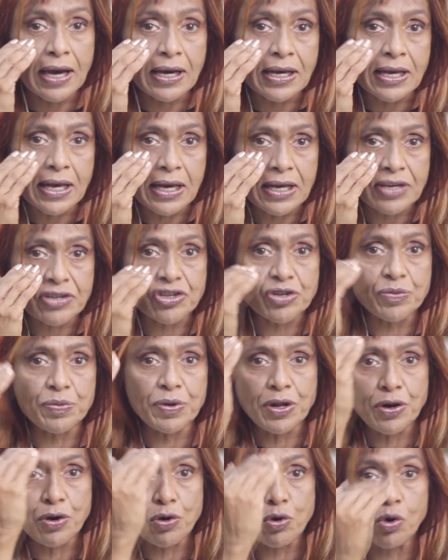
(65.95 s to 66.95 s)
eye has to
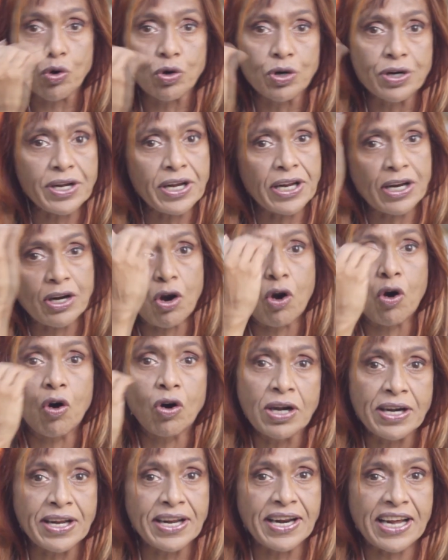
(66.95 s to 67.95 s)
be rolled in
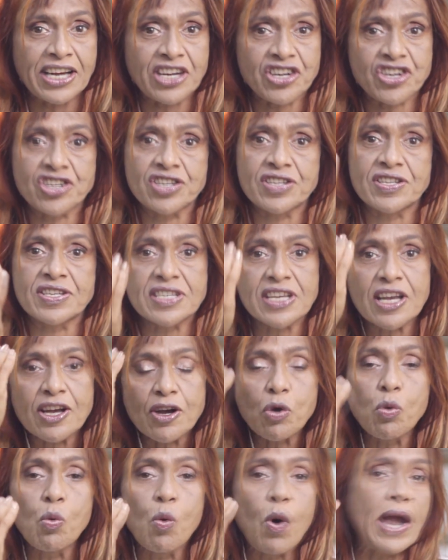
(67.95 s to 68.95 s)
all directions
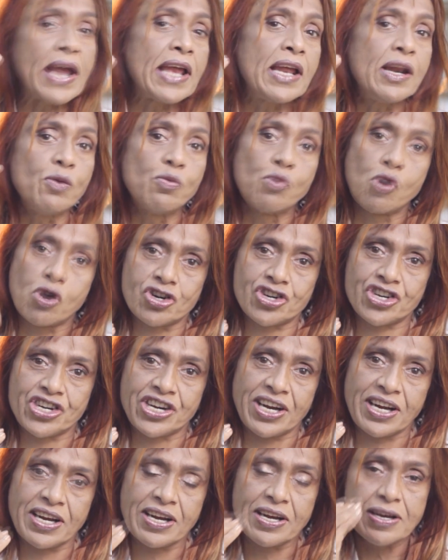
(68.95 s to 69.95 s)
while
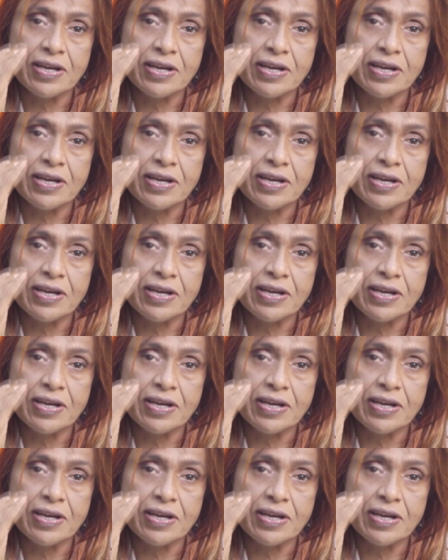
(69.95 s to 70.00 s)
washing.